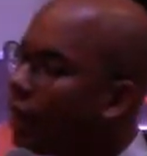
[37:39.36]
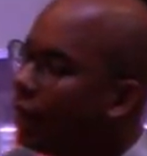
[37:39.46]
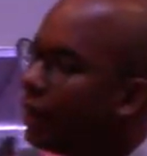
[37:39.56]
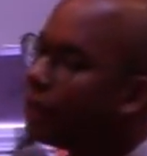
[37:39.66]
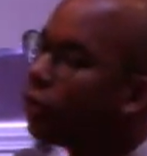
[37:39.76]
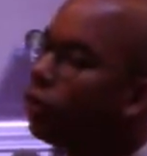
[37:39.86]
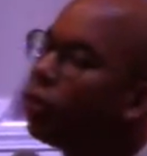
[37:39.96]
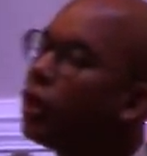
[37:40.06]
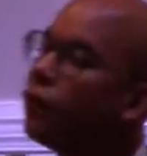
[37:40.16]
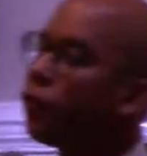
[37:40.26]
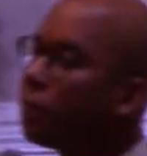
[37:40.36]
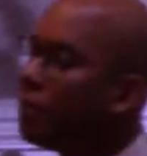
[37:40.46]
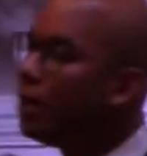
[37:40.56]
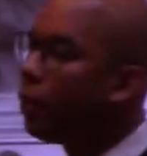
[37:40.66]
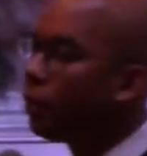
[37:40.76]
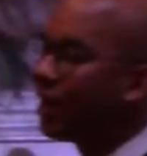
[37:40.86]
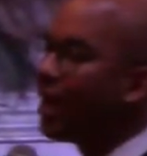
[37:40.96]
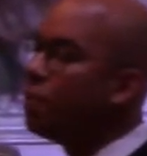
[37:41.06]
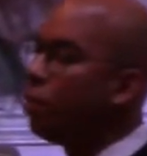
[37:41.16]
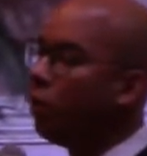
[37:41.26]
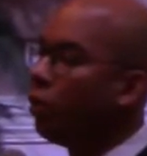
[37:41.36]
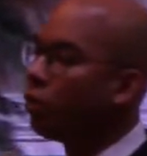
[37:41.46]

He's not looking for people capable.